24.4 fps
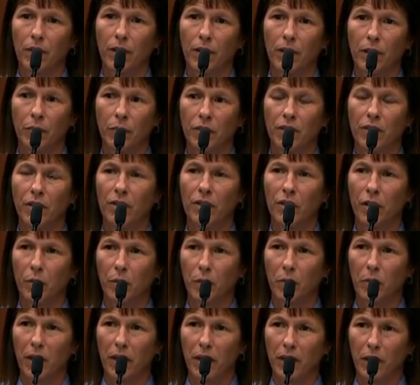It was
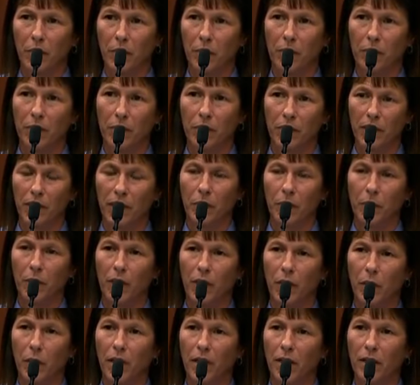determined by the lead
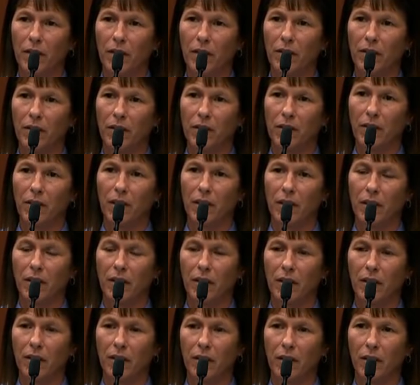paramedic on the scene
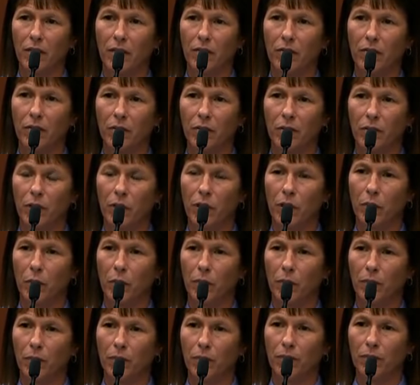that the
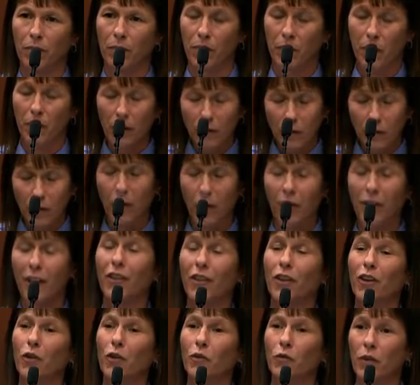rhythm sorry,
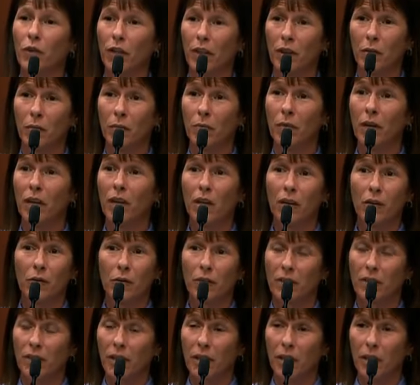the rhythm
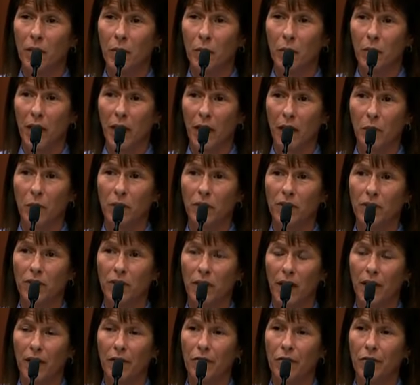was incompatible to
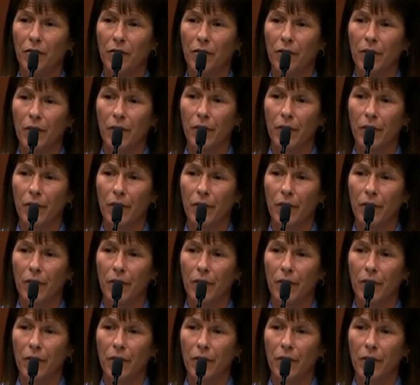life.